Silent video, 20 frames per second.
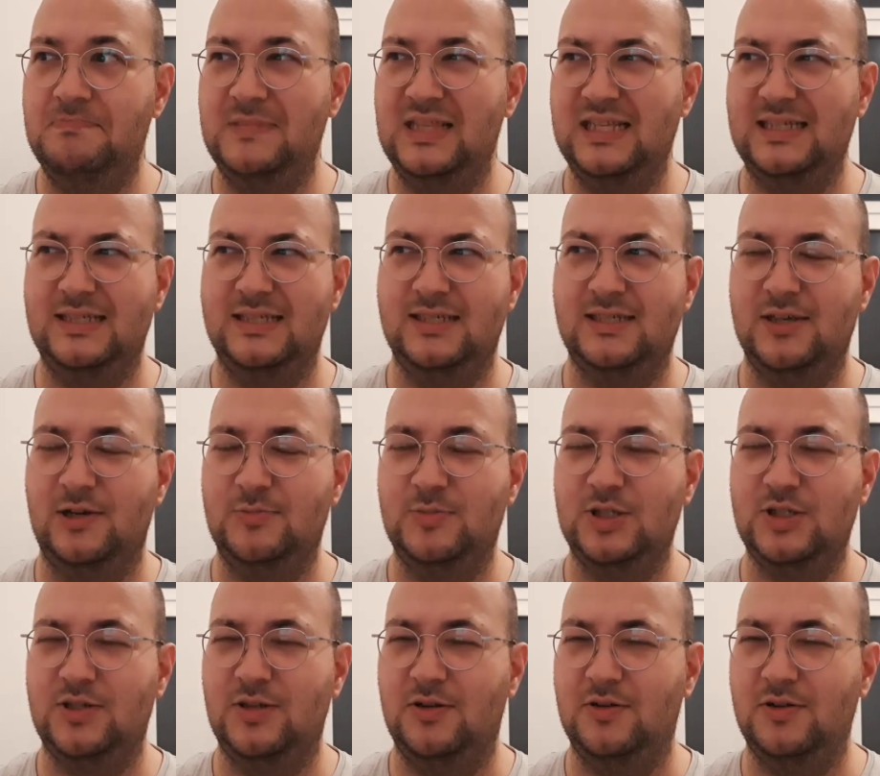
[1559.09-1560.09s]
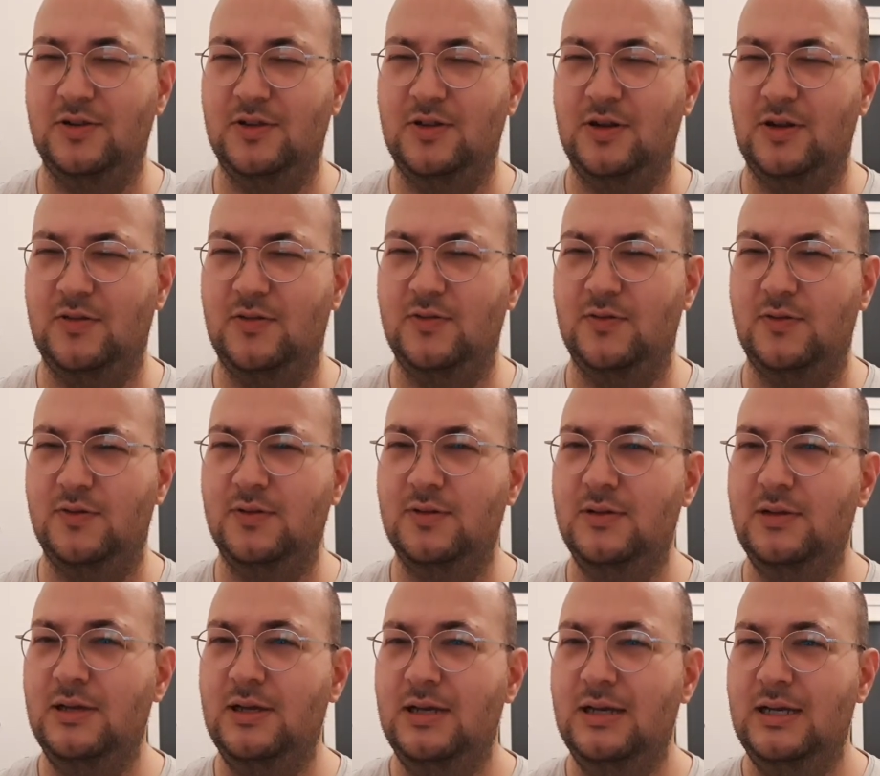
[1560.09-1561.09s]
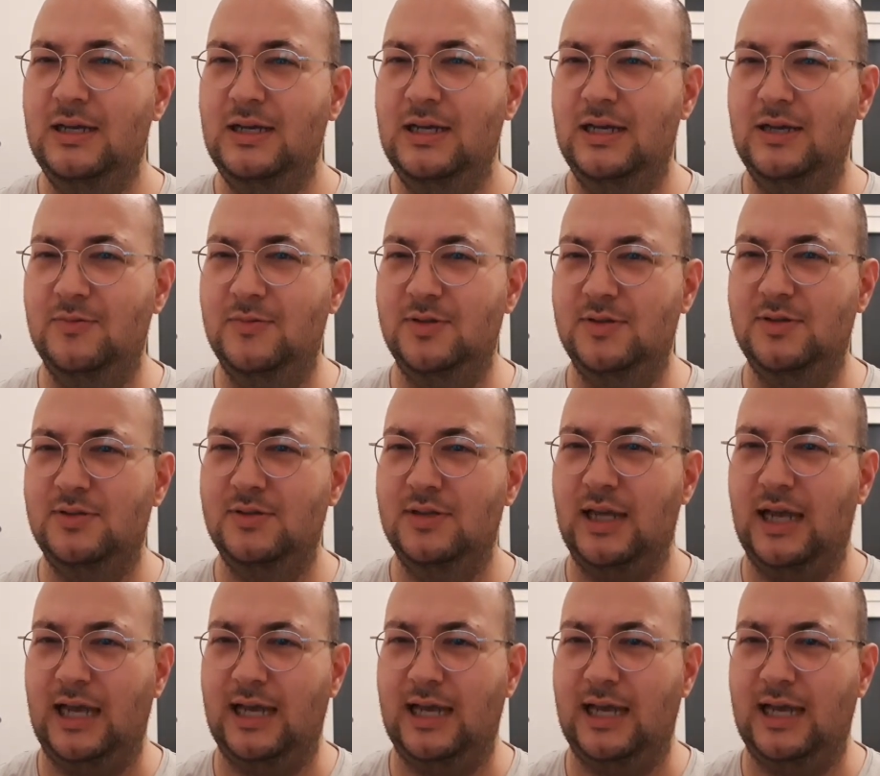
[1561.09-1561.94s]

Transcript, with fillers: this is so much longer than I thought it would